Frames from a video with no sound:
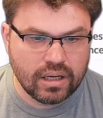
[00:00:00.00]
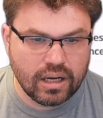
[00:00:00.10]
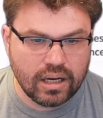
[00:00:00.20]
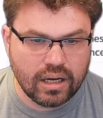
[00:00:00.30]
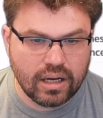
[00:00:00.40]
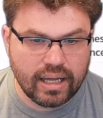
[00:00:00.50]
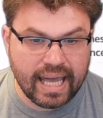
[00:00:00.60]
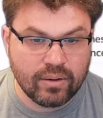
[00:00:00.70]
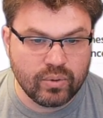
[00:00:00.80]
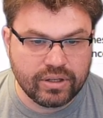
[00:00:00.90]
Uh,
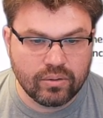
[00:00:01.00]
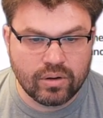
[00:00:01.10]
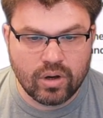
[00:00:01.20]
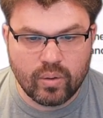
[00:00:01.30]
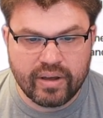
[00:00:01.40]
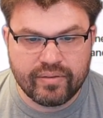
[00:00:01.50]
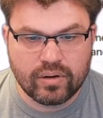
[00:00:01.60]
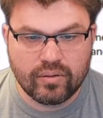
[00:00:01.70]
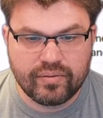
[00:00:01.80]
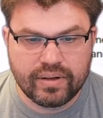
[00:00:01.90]
and we don't know if
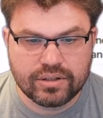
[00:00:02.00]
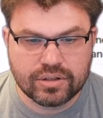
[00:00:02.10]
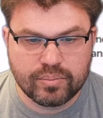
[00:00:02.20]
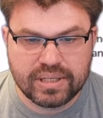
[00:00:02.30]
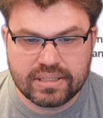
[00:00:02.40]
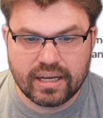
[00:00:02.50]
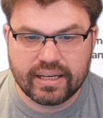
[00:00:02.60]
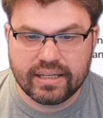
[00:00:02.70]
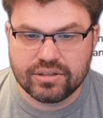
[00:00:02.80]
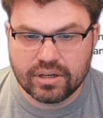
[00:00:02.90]
it'll feature P C I
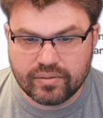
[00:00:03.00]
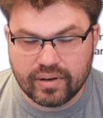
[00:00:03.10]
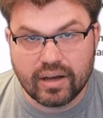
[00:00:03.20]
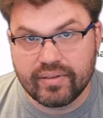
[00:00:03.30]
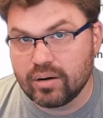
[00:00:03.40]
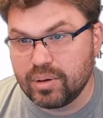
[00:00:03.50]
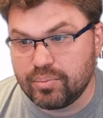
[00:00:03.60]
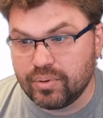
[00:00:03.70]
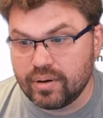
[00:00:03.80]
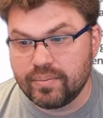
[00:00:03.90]
E Gen five. That'll be
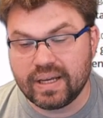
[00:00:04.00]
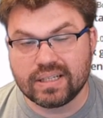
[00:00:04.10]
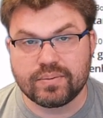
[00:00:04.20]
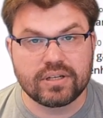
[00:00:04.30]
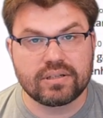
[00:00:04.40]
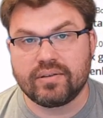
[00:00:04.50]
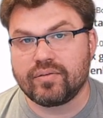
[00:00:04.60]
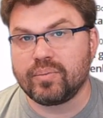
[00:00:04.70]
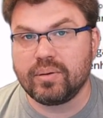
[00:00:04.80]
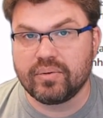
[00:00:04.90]
pretty big, especially
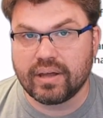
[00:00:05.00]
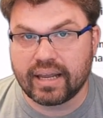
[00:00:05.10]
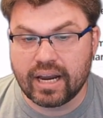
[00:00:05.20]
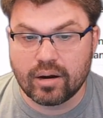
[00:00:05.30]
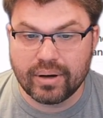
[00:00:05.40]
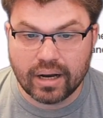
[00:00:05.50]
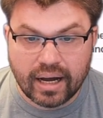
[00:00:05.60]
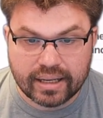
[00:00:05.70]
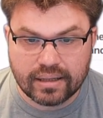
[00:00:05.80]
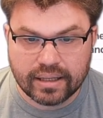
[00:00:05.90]
for people that care about
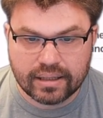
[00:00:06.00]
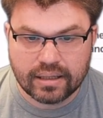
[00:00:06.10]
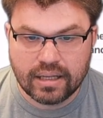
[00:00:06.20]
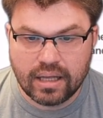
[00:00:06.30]
Oculink.